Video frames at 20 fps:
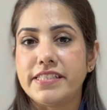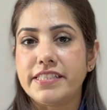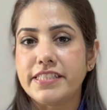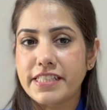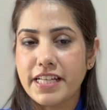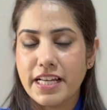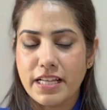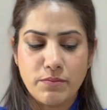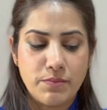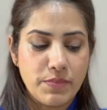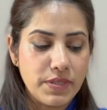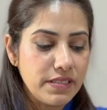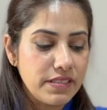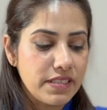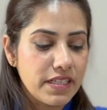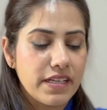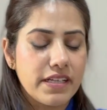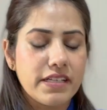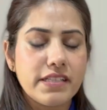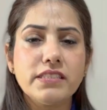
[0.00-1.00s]
It can be
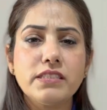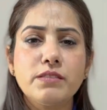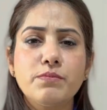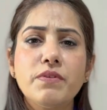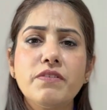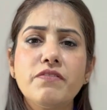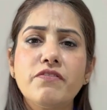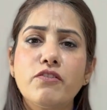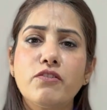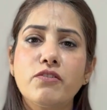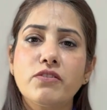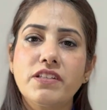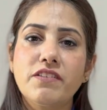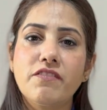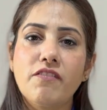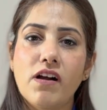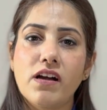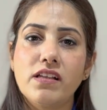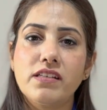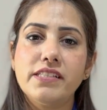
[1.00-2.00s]
days before
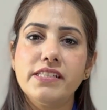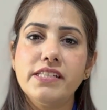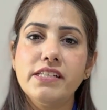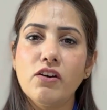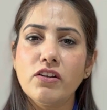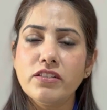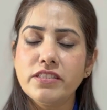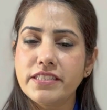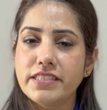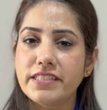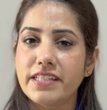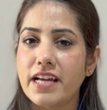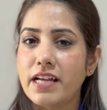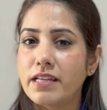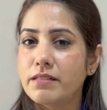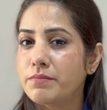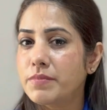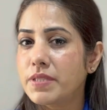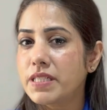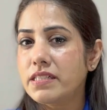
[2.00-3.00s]
Diwali or it
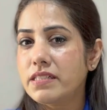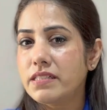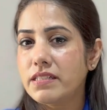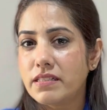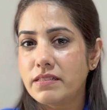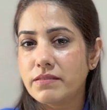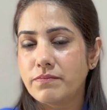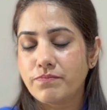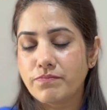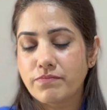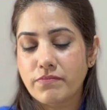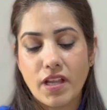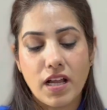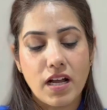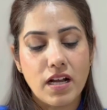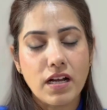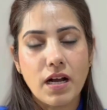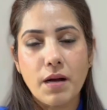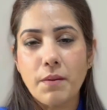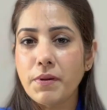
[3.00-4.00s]
can be
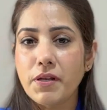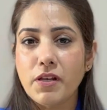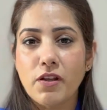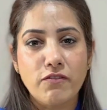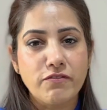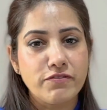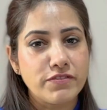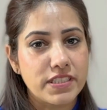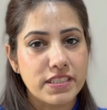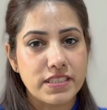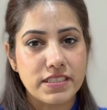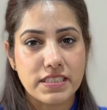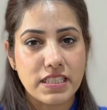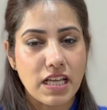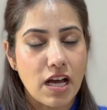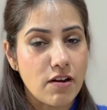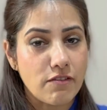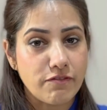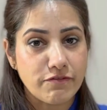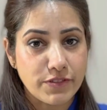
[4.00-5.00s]
a couple of days
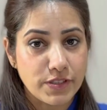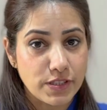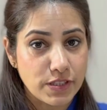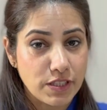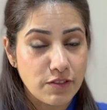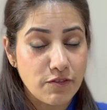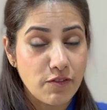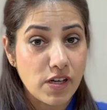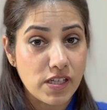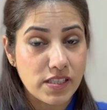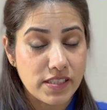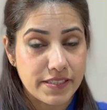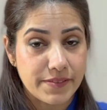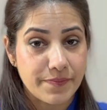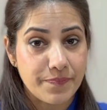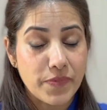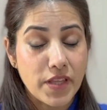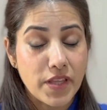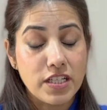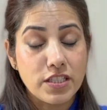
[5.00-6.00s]
after Diwali.
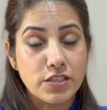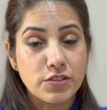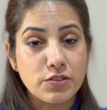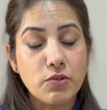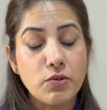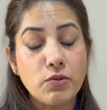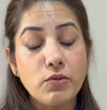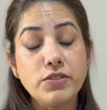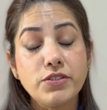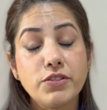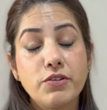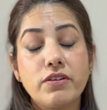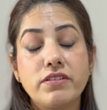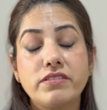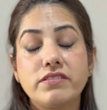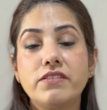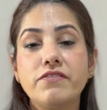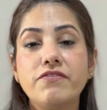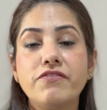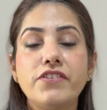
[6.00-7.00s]
So you are
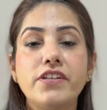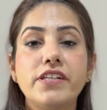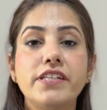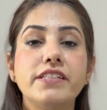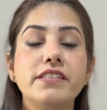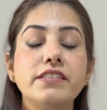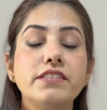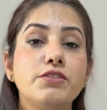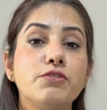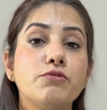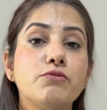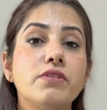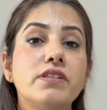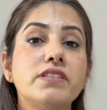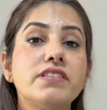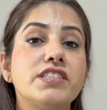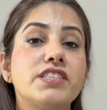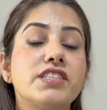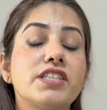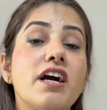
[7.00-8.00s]
referring to
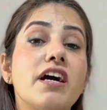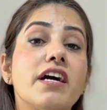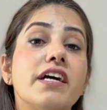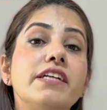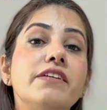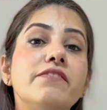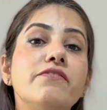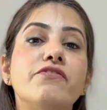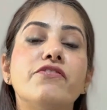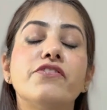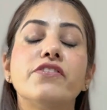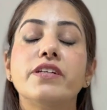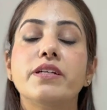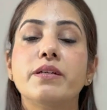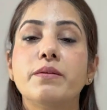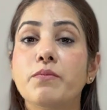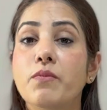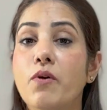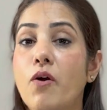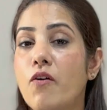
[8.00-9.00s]
a time
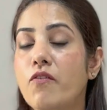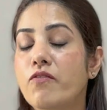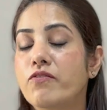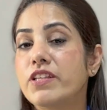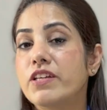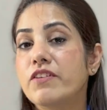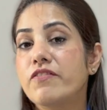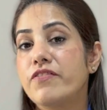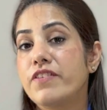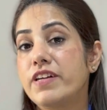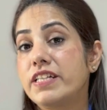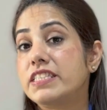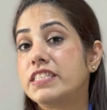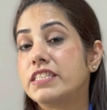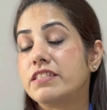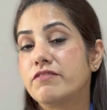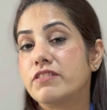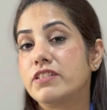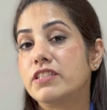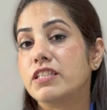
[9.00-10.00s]
frame of the
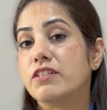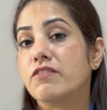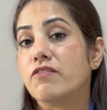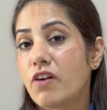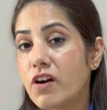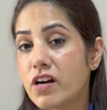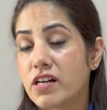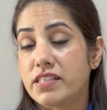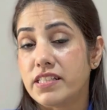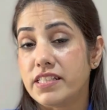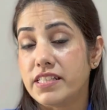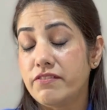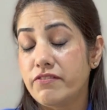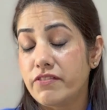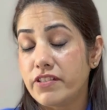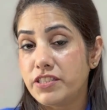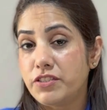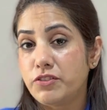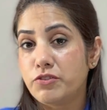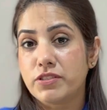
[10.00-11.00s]
festival Diwali
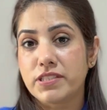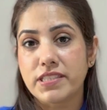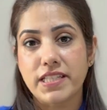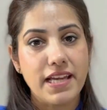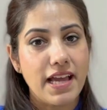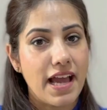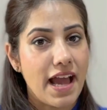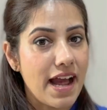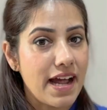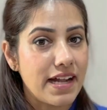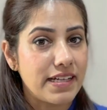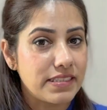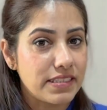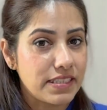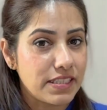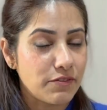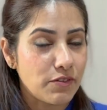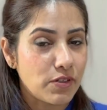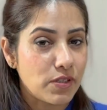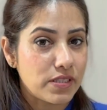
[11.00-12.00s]
when you say at
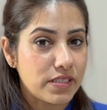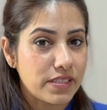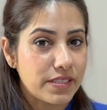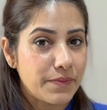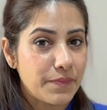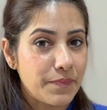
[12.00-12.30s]
Diwali.